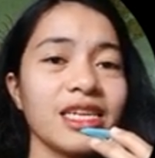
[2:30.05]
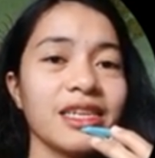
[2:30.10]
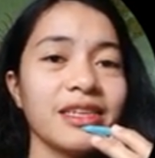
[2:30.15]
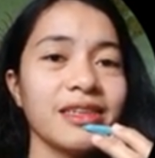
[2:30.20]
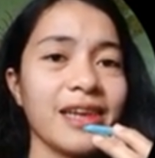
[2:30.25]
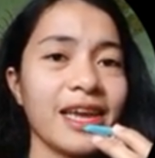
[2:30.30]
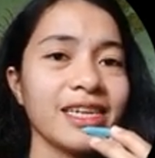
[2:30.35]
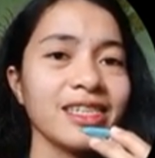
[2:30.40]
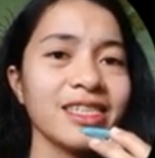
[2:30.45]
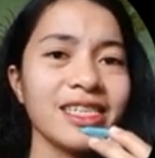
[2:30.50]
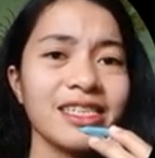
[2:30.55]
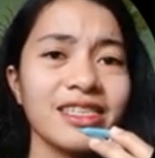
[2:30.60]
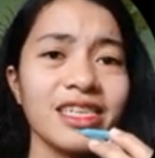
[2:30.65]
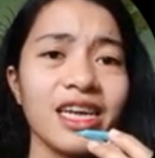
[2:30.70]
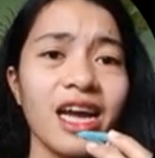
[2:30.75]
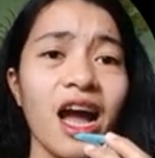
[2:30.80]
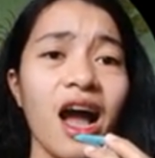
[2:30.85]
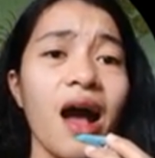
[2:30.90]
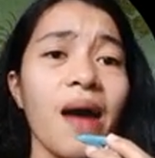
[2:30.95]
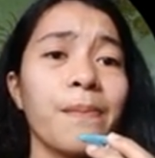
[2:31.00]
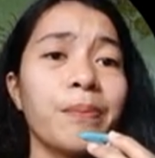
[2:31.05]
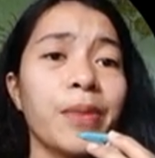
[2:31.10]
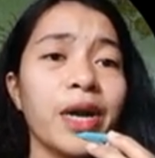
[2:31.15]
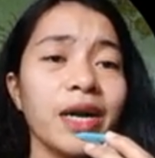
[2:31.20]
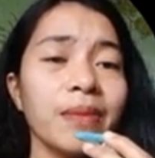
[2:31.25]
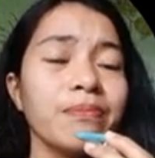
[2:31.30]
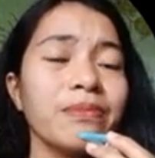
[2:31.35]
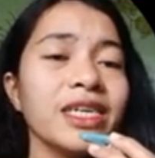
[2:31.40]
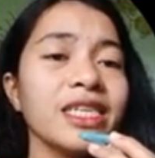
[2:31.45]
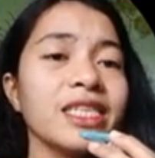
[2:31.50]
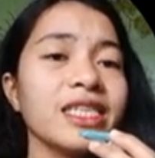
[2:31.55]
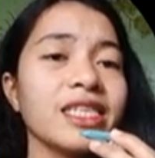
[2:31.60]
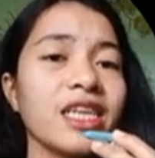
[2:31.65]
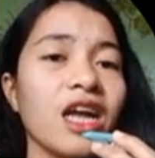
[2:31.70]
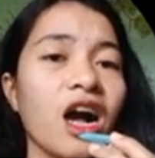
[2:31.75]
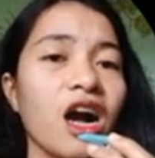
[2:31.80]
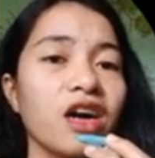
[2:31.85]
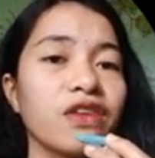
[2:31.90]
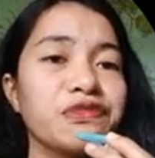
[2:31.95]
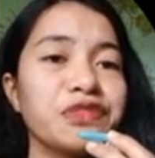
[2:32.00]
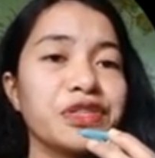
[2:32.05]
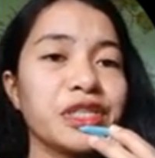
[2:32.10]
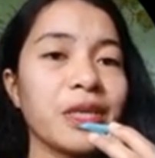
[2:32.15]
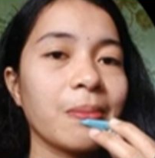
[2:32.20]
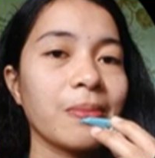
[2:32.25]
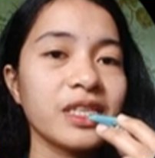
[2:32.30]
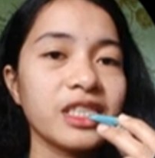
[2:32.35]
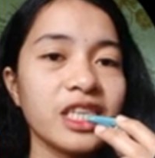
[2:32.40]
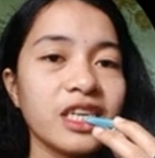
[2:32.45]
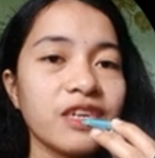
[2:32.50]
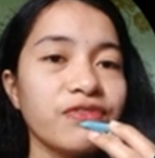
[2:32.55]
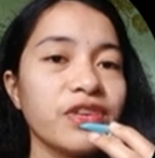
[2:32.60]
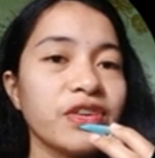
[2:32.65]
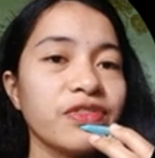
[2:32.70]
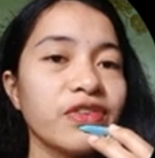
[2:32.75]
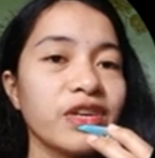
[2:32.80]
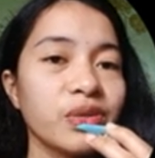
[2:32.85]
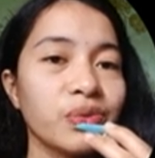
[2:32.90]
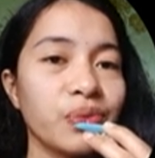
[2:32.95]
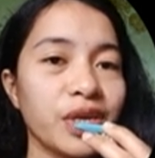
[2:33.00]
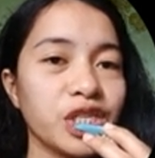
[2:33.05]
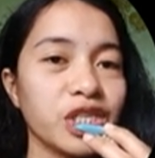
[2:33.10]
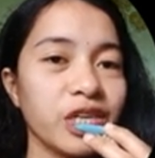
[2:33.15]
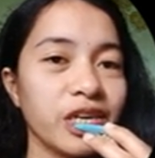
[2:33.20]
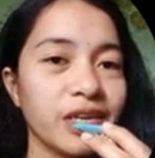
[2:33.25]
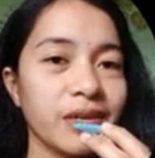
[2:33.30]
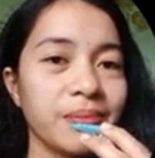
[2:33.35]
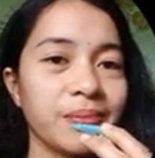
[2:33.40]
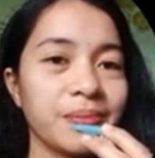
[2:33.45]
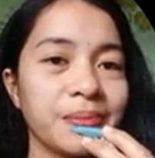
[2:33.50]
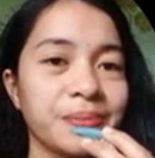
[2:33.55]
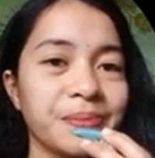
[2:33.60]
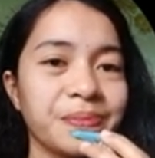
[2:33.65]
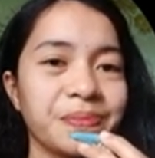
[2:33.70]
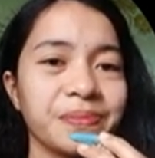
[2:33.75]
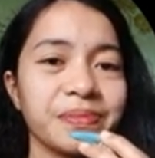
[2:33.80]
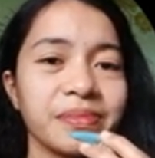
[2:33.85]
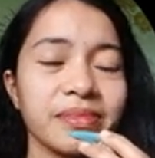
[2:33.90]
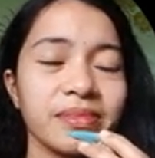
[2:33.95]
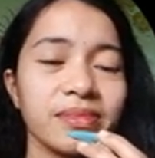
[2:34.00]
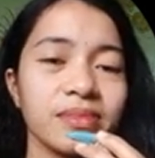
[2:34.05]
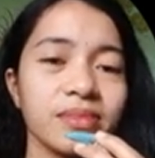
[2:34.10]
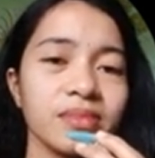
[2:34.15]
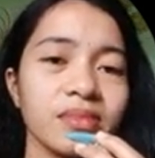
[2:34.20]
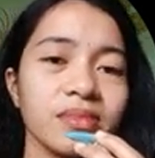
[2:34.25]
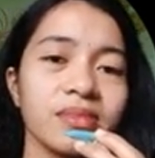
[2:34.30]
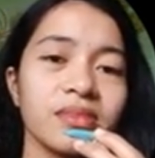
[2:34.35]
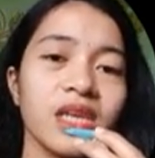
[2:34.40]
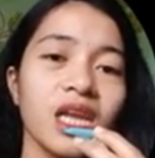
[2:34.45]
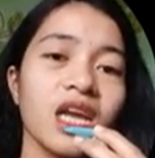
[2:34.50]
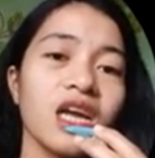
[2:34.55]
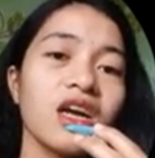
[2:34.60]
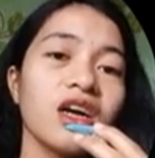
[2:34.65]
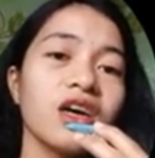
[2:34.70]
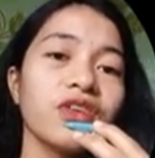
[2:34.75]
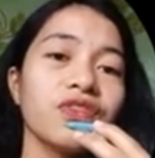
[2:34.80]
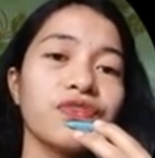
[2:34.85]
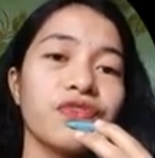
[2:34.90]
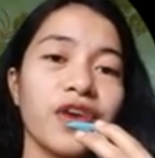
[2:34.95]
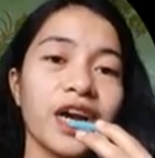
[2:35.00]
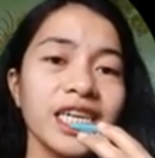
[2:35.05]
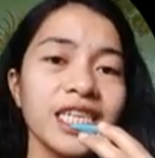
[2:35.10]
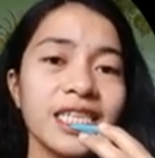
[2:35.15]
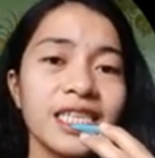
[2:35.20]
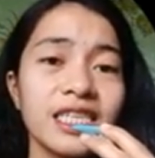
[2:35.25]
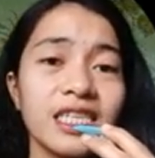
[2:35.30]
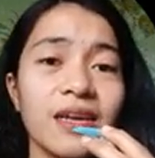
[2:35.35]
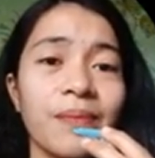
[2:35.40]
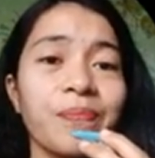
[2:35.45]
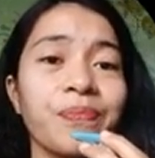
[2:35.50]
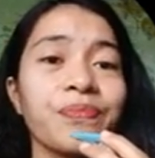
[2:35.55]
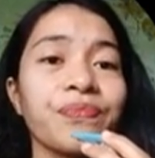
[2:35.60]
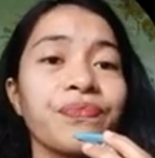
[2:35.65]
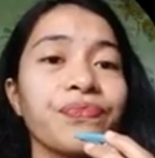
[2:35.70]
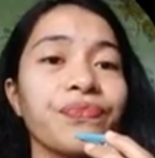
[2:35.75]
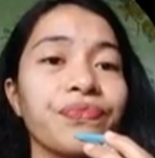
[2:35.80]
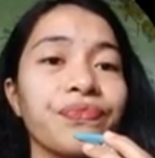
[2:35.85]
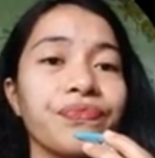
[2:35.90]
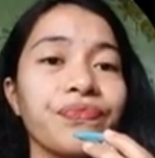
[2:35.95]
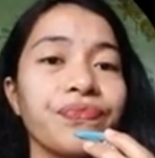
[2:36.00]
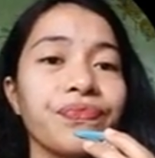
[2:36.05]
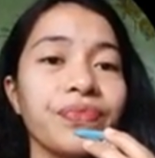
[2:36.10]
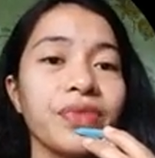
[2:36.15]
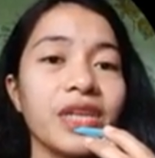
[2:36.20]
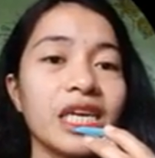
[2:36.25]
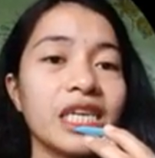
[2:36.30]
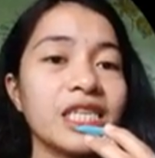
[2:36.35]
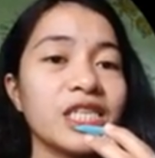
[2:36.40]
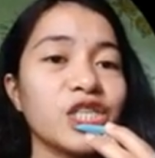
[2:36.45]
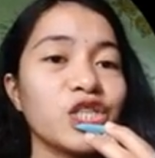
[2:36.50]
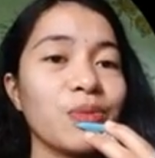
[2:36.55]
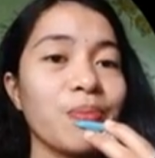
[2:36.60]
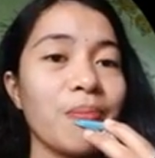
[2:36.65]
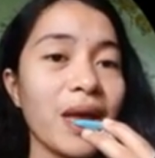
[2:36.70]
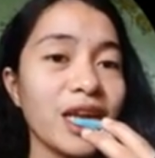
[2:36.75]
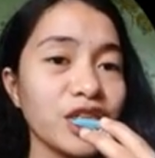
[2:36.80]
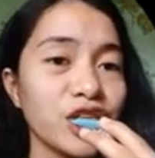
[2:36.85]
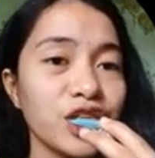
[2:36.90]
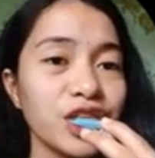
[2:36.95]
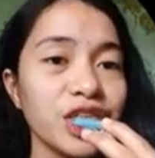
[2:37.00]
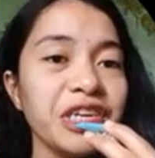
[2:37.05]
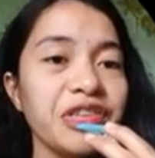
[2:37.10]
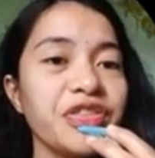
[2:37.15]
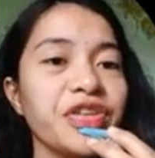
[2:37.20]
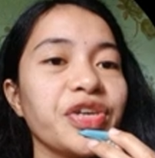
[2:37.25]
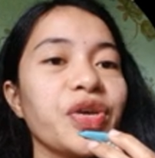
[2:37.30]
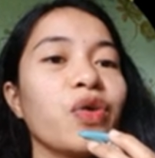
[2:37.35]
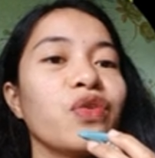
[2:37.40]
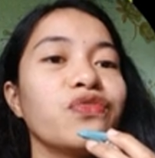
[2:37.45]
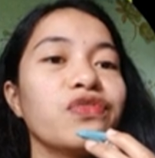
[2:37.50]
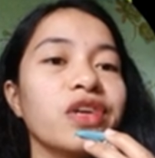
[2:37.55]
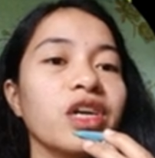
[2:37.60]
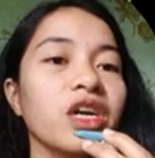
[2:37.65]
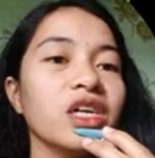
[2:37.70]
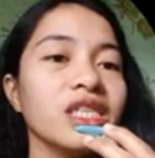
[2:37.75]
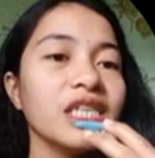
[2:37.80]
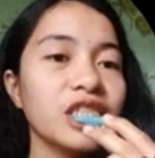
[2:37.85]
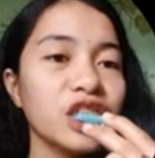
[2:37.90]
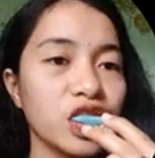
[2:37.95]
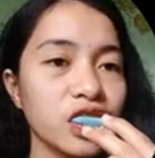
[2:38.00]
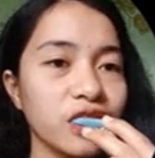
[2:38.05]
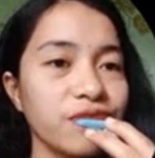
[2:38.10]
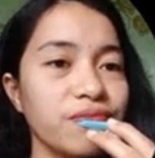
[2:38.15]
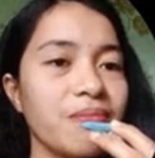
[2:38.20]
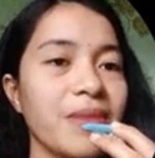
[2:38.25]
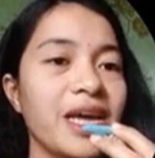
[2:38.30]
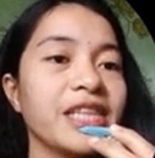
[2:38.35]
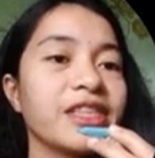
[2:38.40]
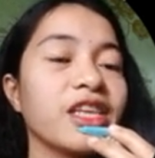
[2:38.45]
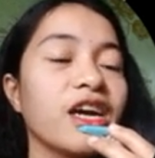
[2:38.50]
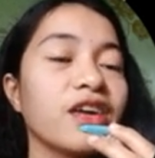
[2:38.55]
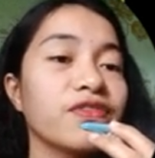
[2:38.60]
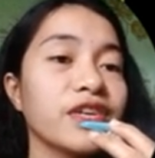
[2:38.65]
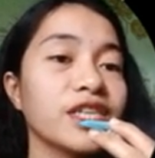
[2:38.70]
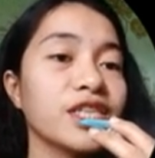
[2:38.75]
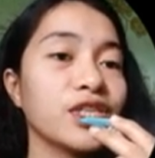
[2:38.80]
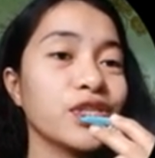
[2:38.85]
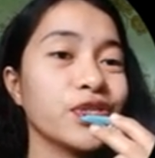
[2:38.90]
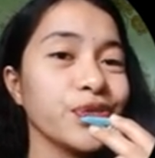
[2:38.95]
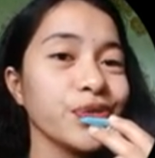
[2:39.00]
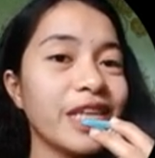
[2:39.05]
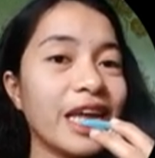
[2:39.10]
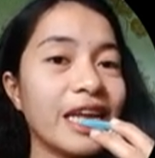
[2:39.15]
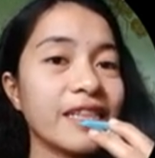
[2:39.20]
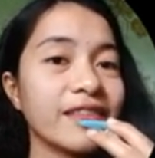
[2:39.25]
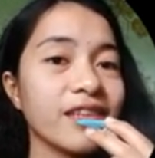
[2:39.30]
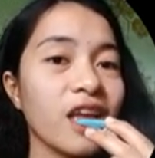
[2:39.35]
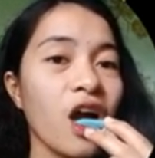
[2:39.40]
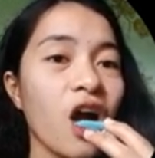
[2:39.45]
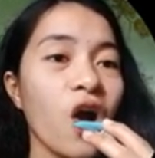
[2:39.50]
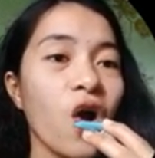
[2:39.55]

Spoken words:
Next, purpose of summative evaluation. First, it is to measure the overall achievement of a student